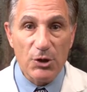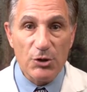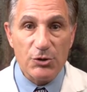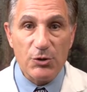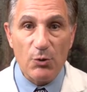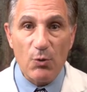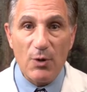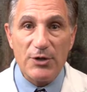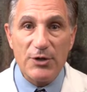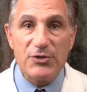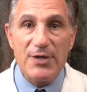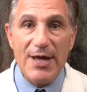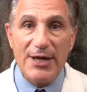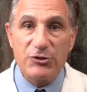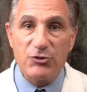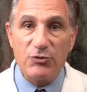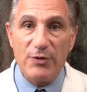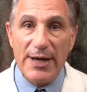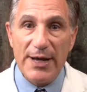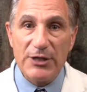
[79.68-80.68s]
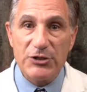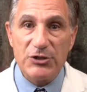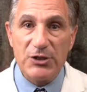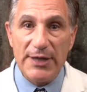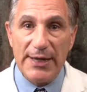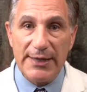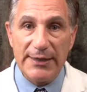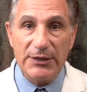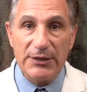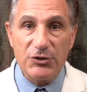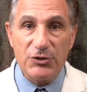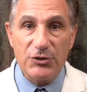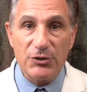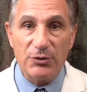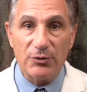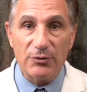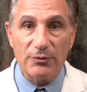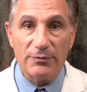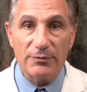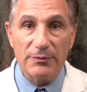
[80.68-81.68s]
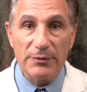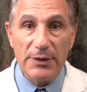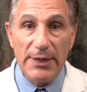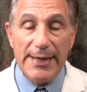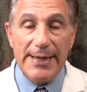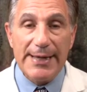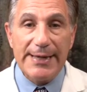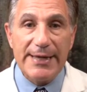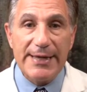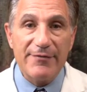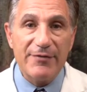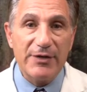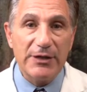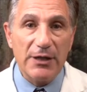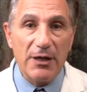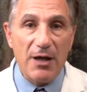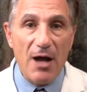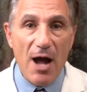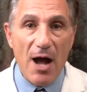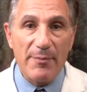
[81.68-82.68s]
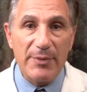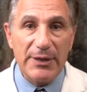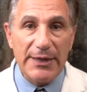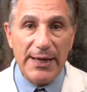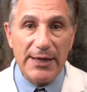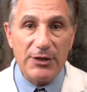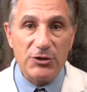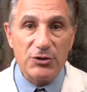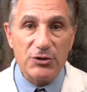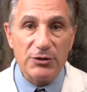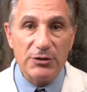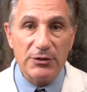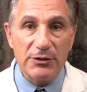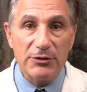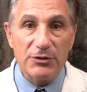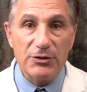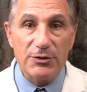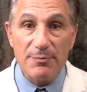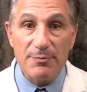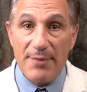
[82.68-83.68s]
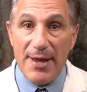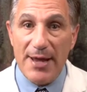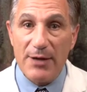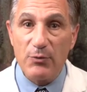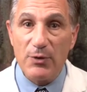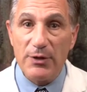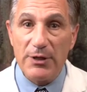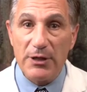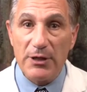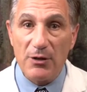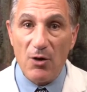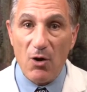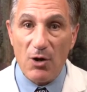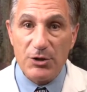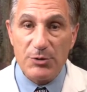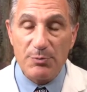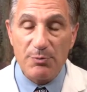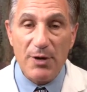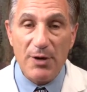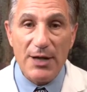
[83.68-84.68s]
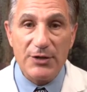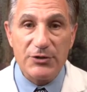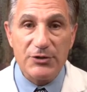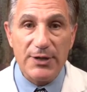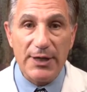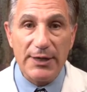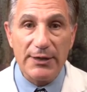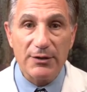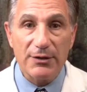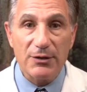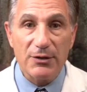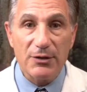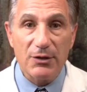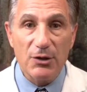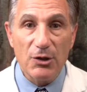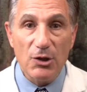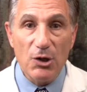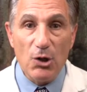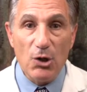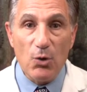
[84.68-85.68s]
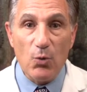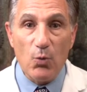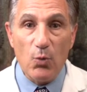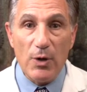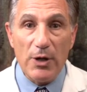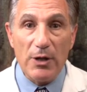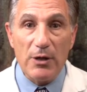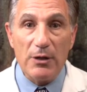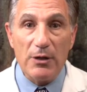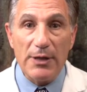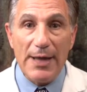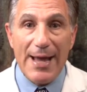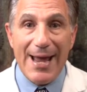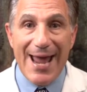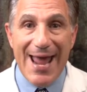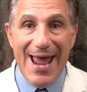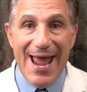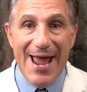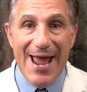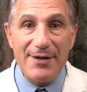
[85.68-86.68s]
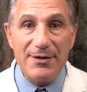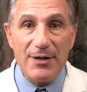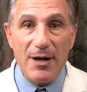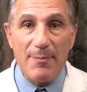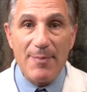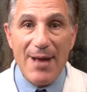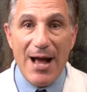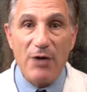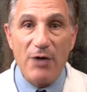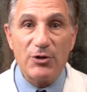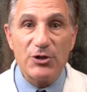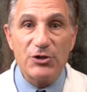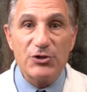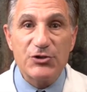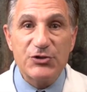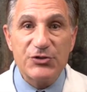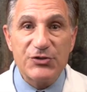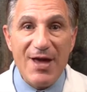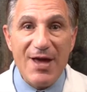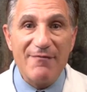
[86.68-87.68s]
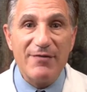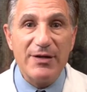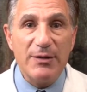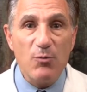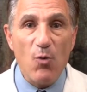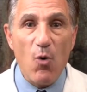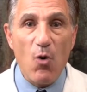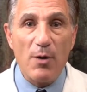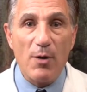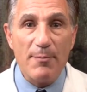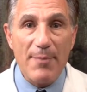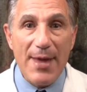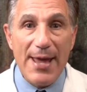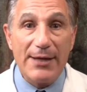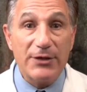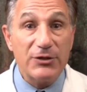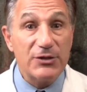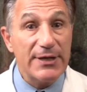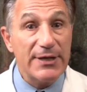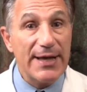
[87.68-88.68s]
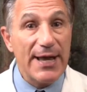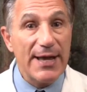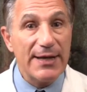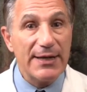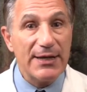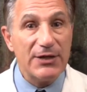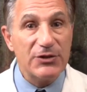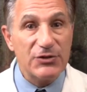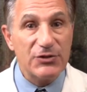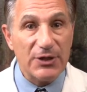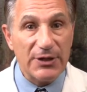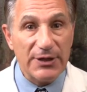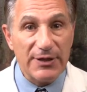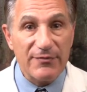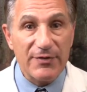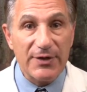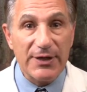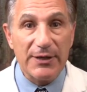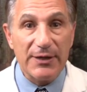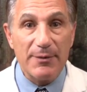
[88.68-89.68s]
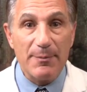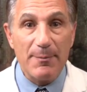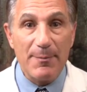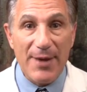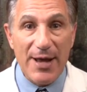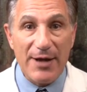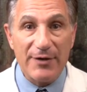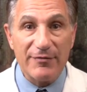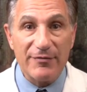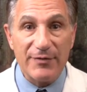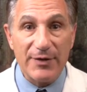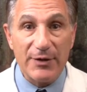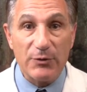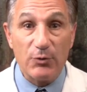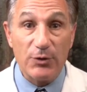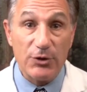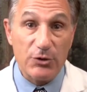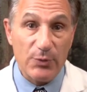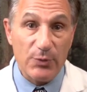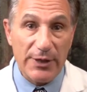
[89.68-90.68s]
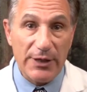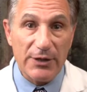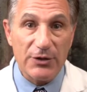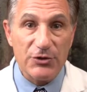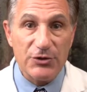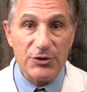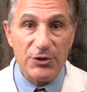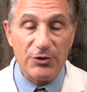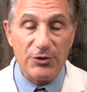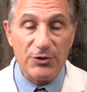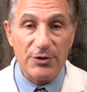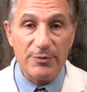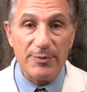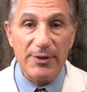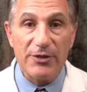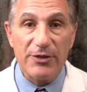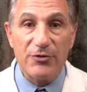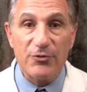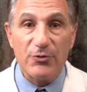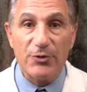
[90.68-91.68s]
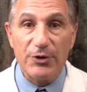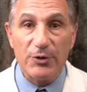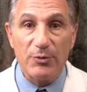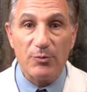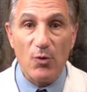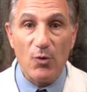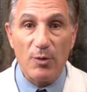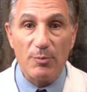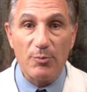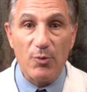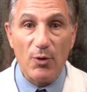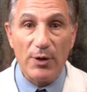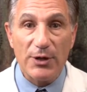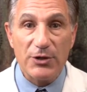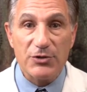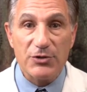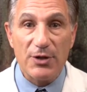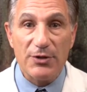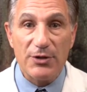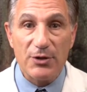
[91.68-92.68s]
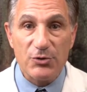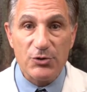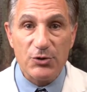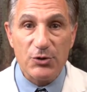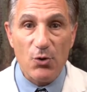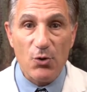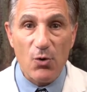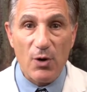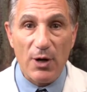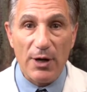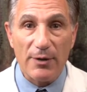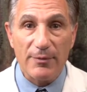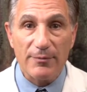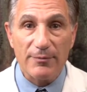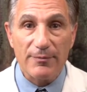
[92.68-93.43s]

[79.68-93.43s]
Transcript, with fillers: So what does that translate into? Giving the combination to men with an enlarged prostate will add about seven more men to get a significant benefit, which we consider to be three or more points on their score.